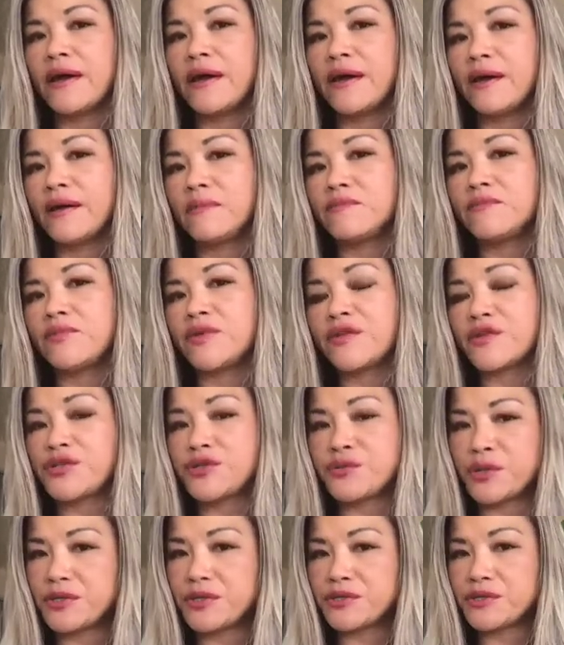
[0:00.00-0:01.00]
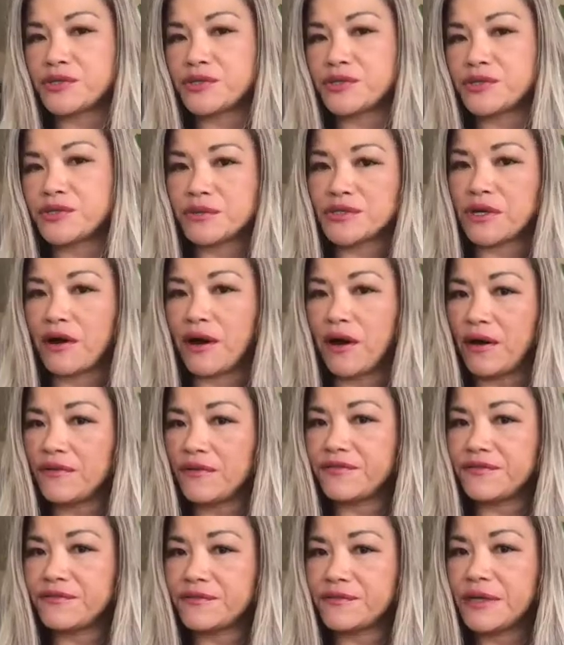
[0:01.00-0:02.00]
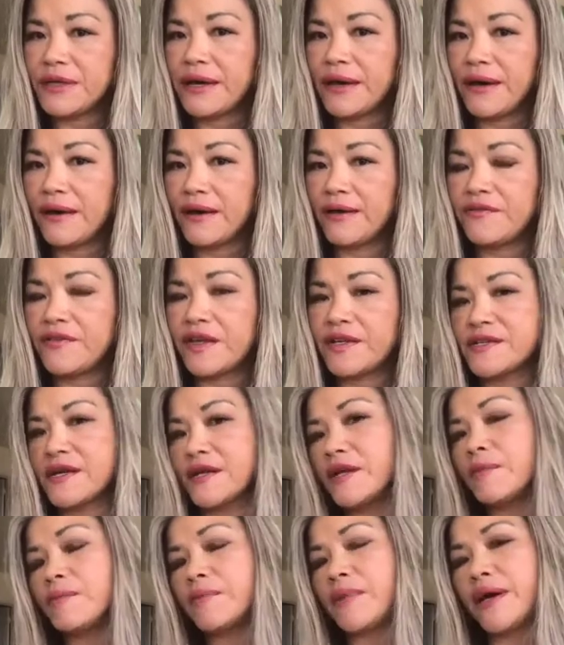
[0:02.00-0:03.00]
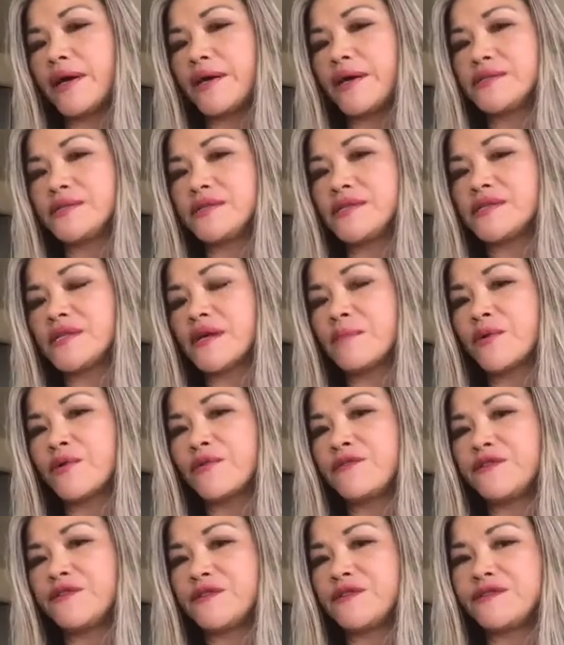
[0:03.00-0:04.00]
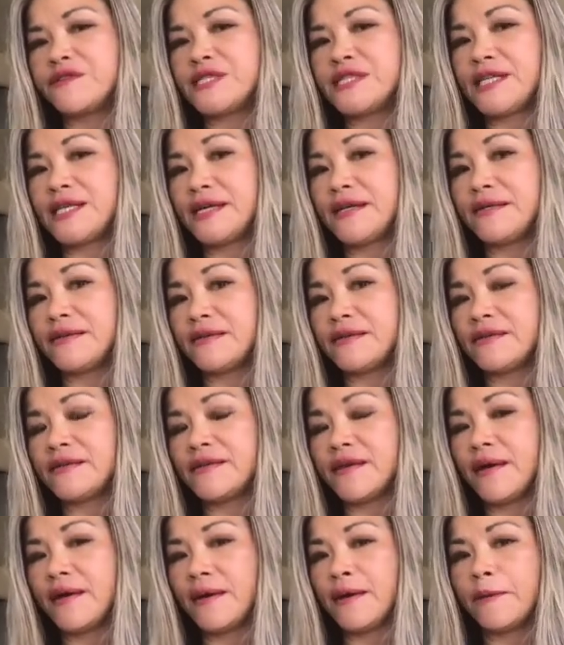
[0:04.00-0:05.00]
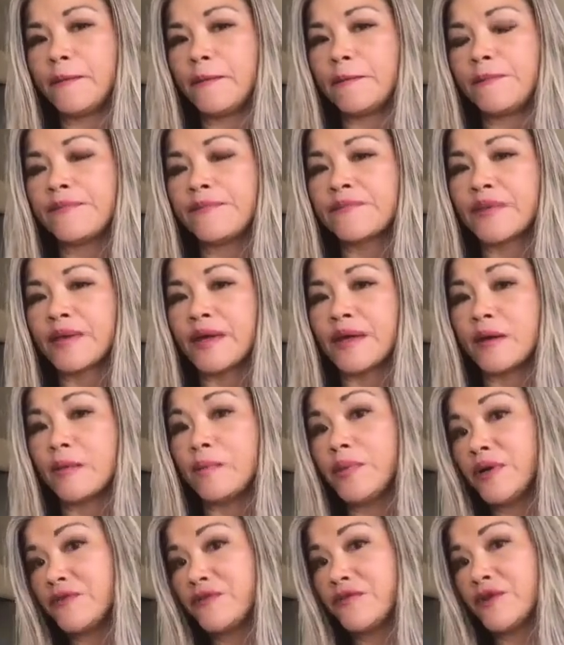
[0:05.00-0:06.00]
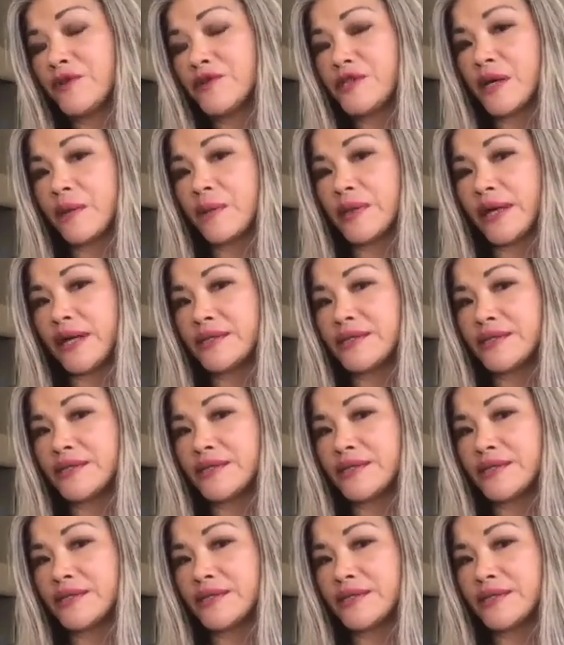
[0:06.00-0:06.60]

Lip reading: with $200 off if they sign up by December 15th. But first, I would like to